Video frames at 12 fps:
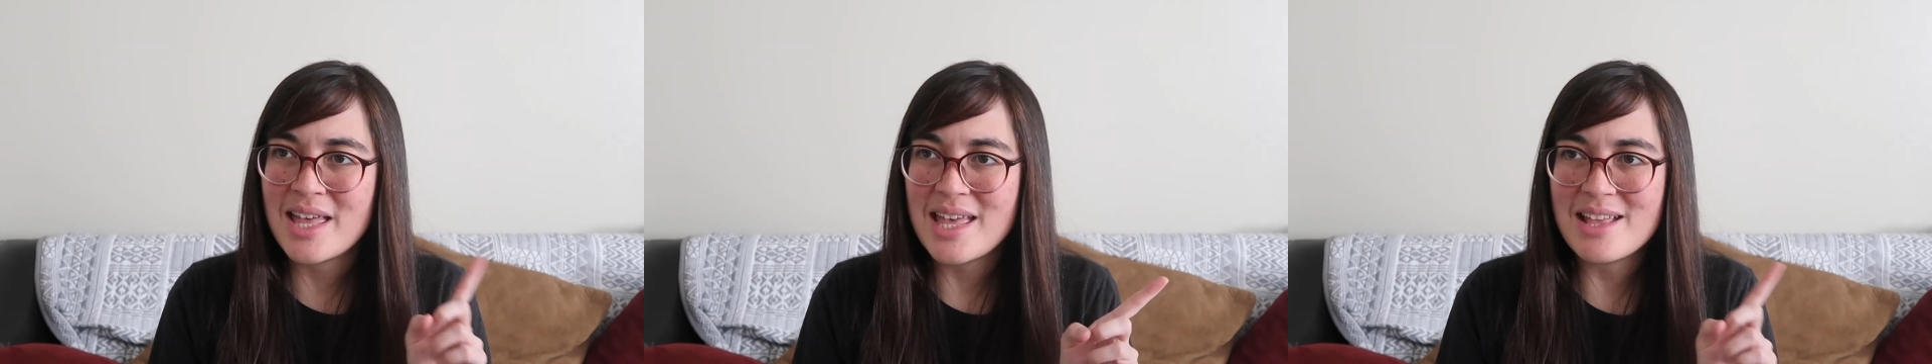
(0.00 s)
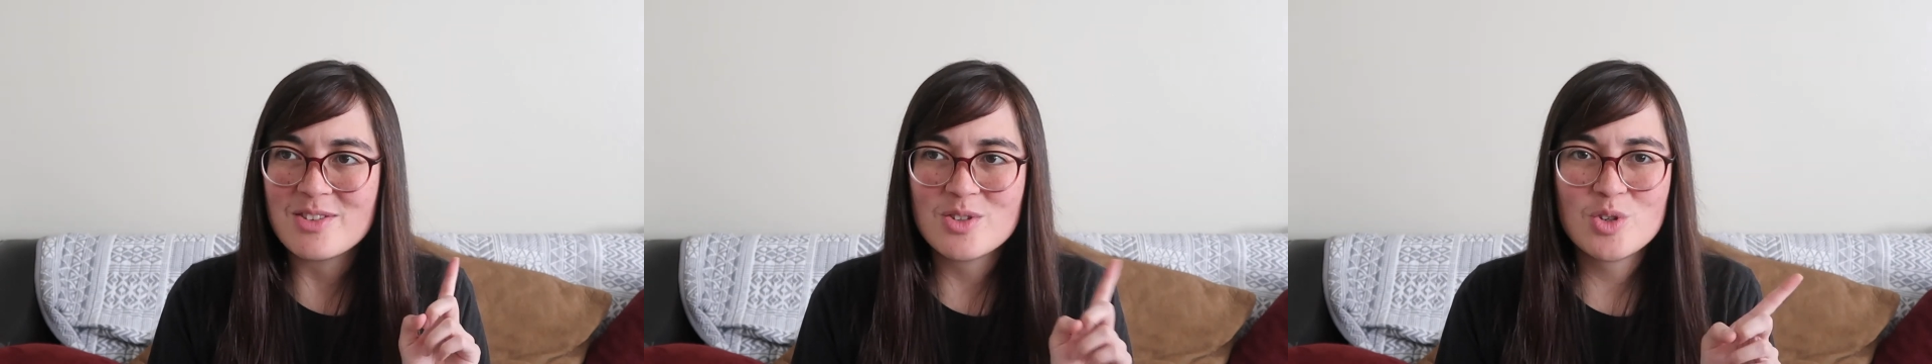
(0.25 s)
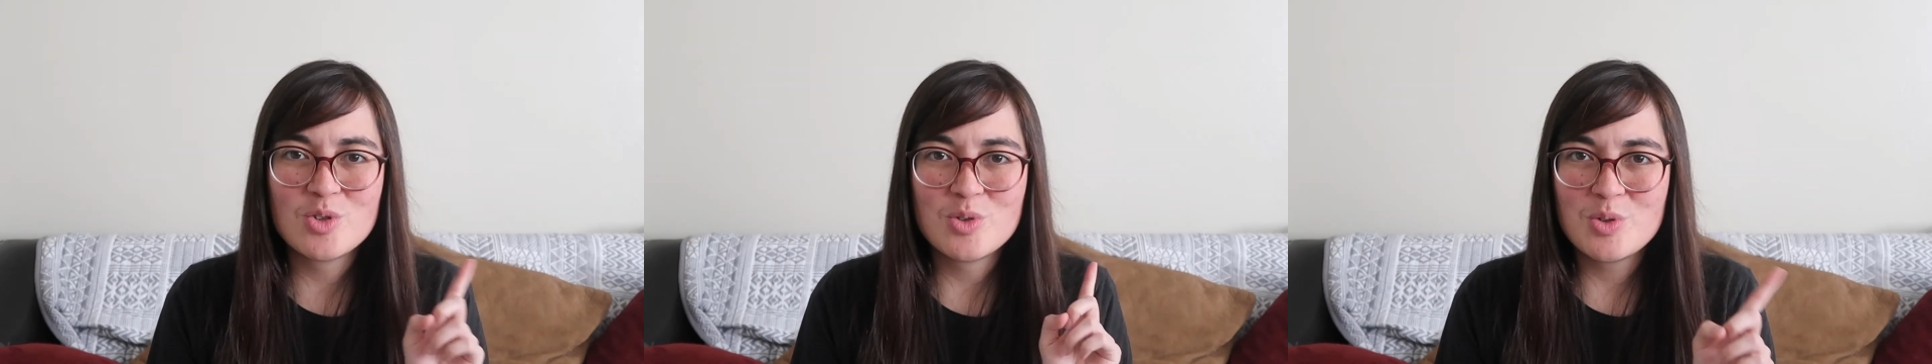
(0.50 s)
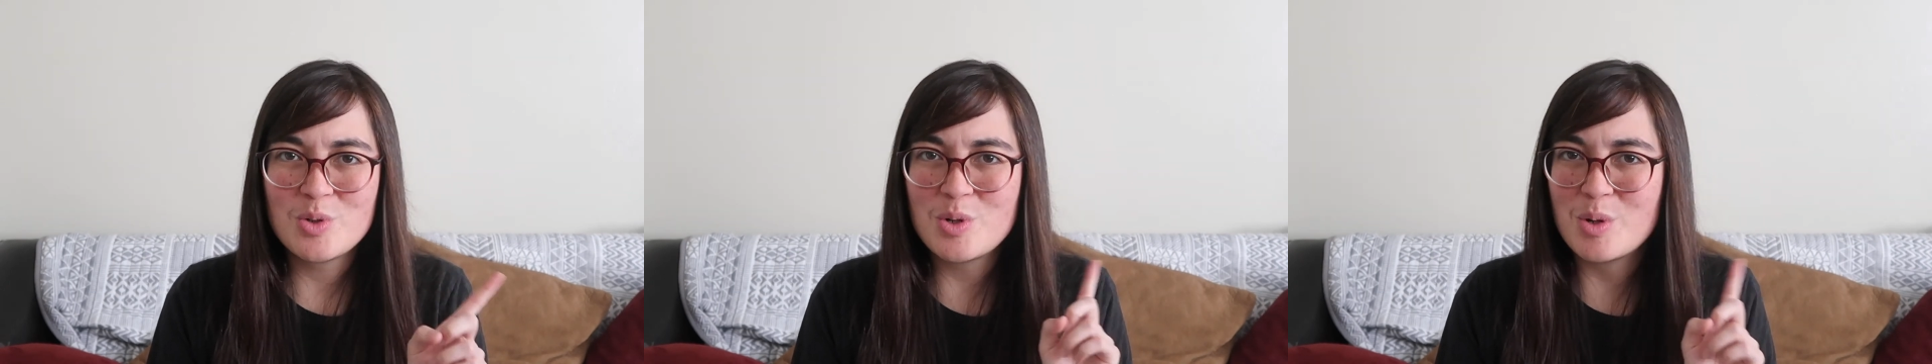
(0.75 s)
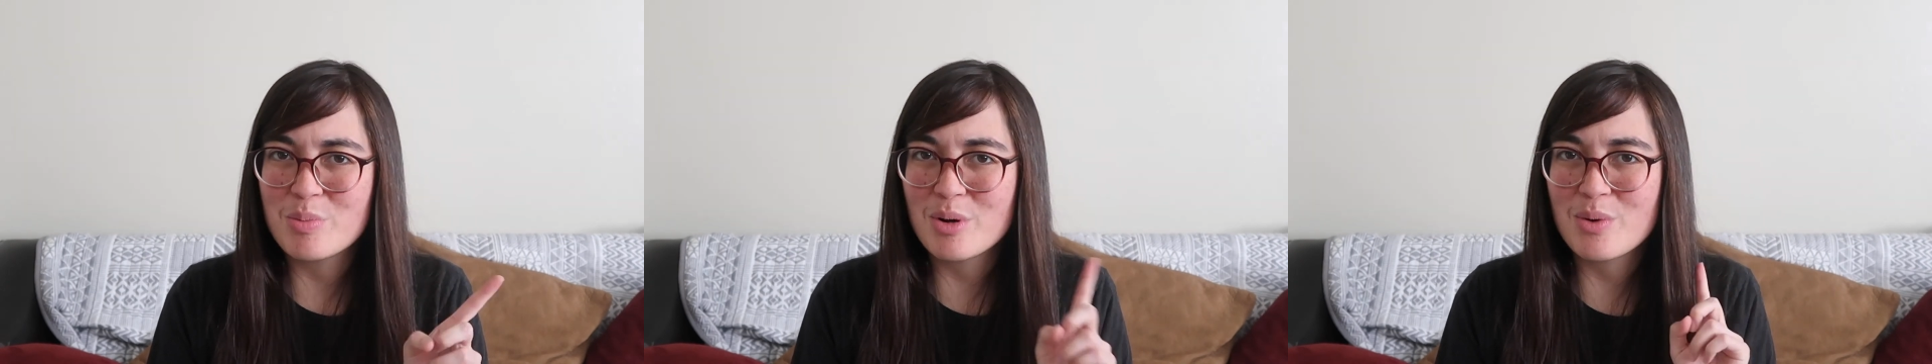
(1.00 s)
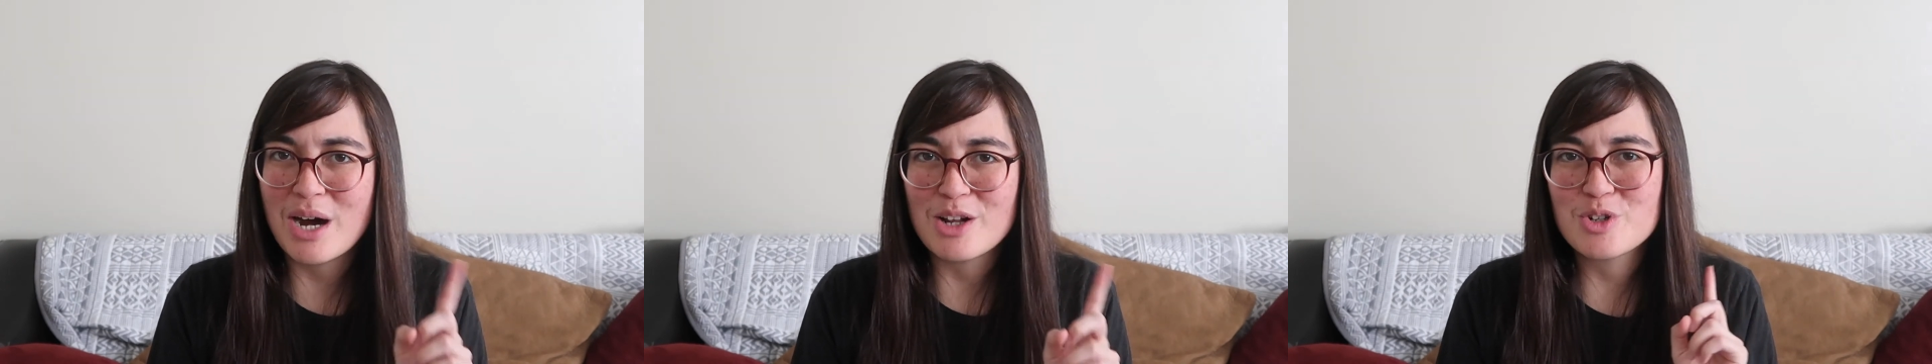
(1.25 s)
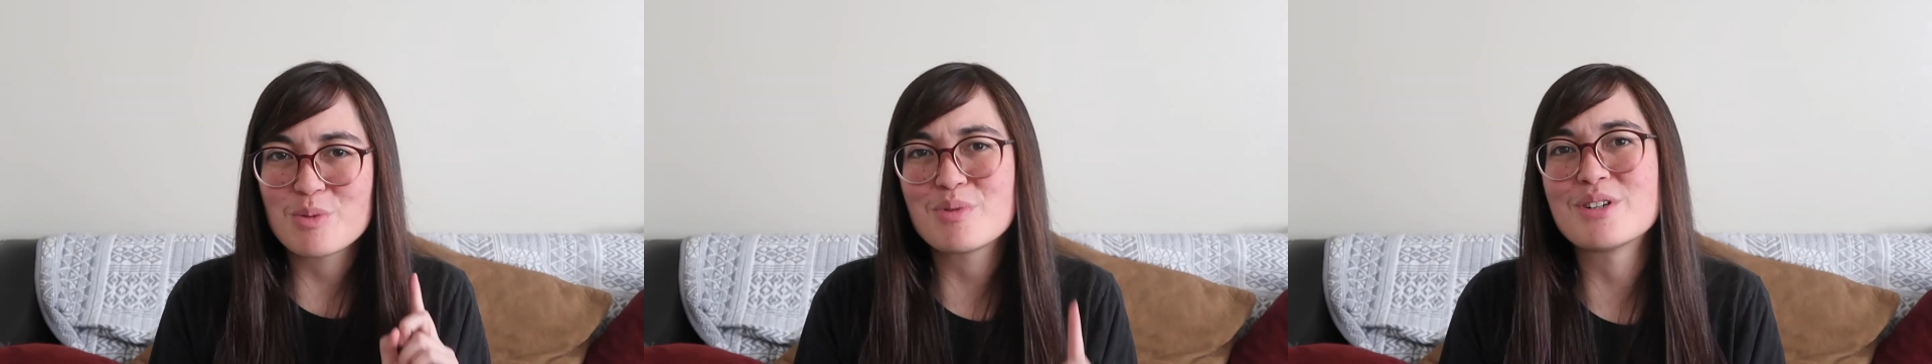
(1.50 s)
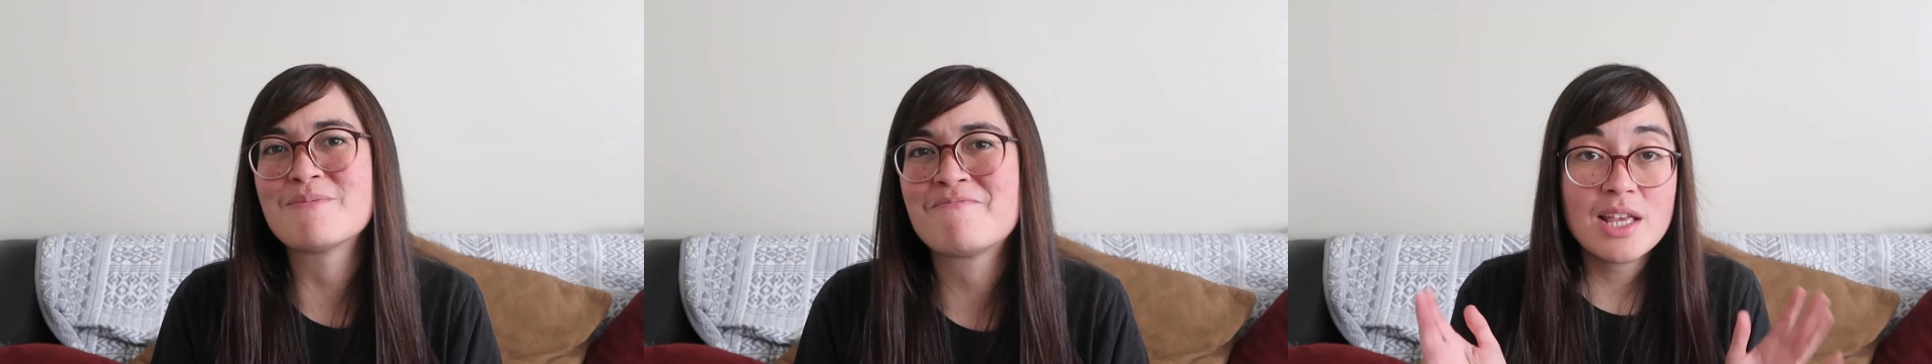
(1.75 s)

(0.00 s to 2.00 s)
it's super watchable.